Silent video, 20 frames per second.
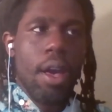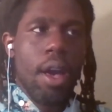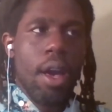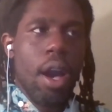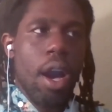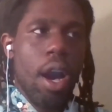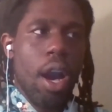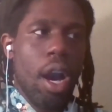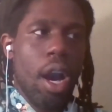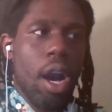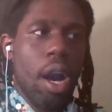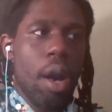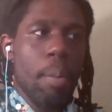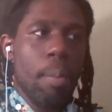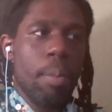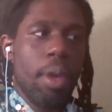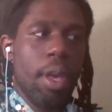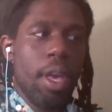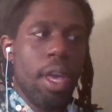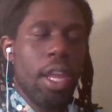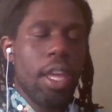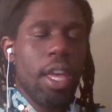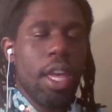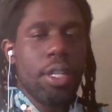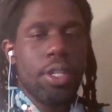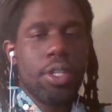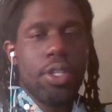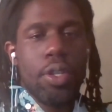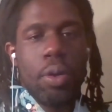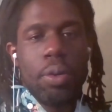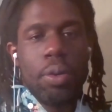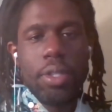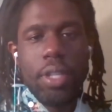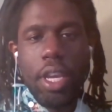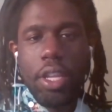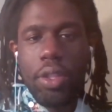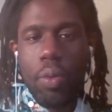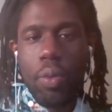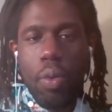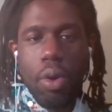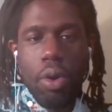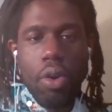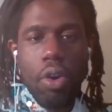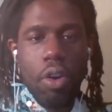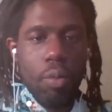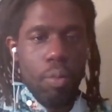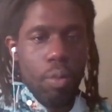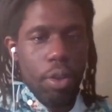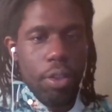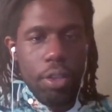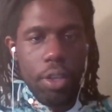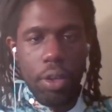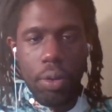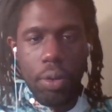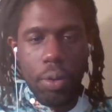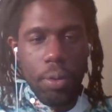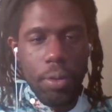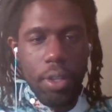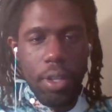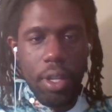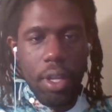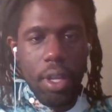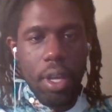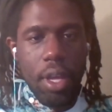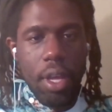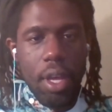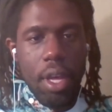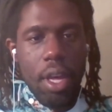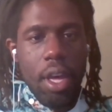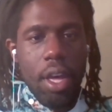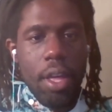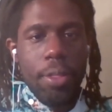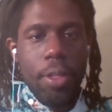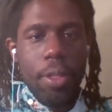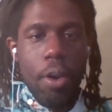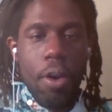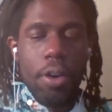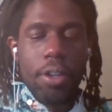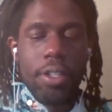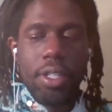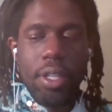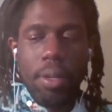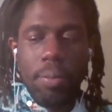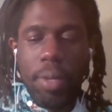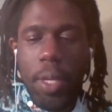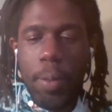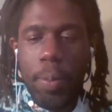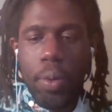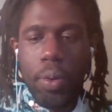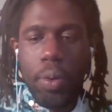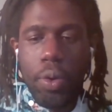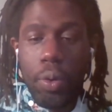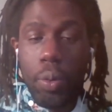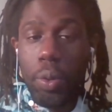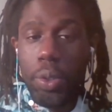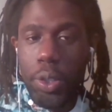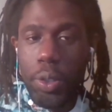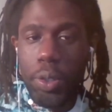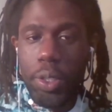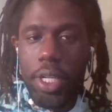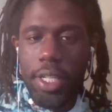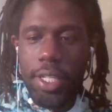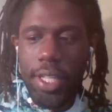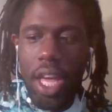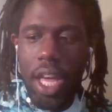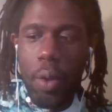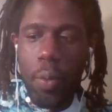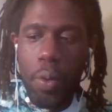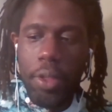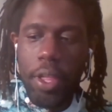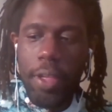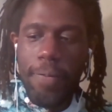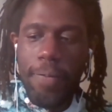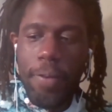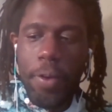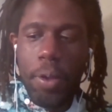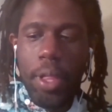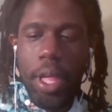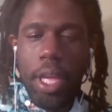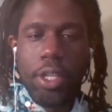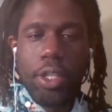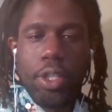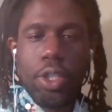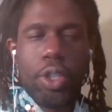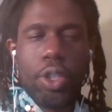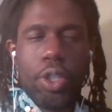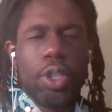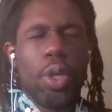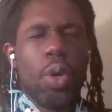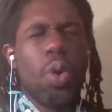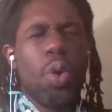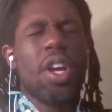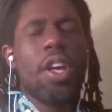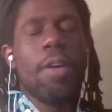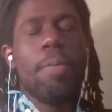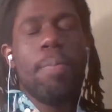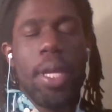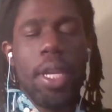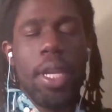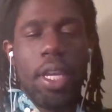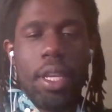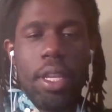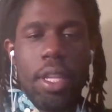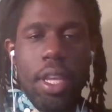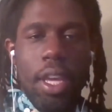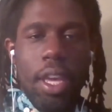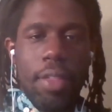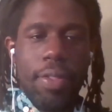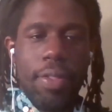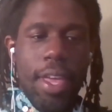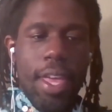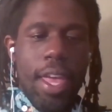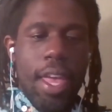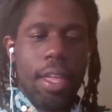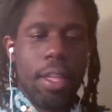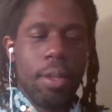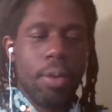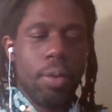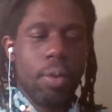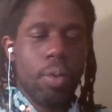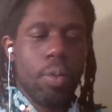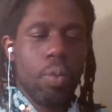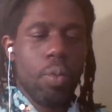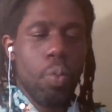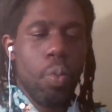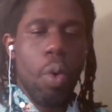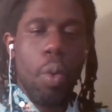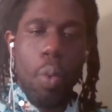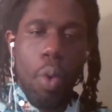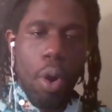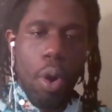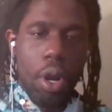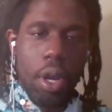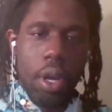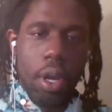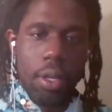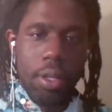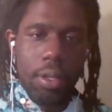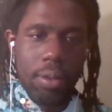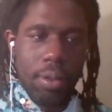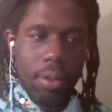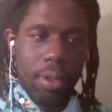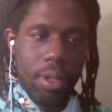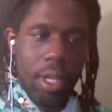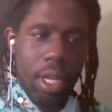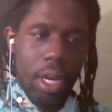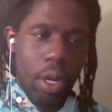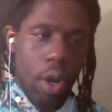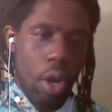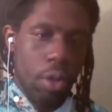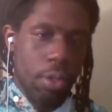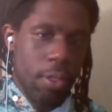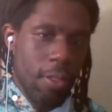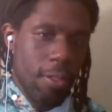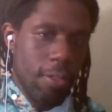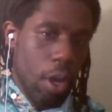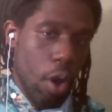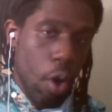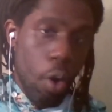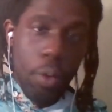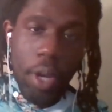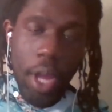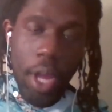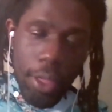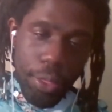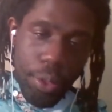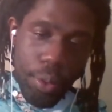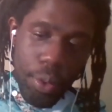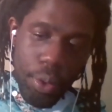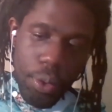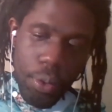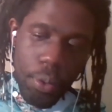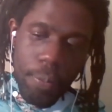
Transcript: And again, don't take the work home with you. There are some people who will do just that, where they feel like so committed and they will work the whole night through.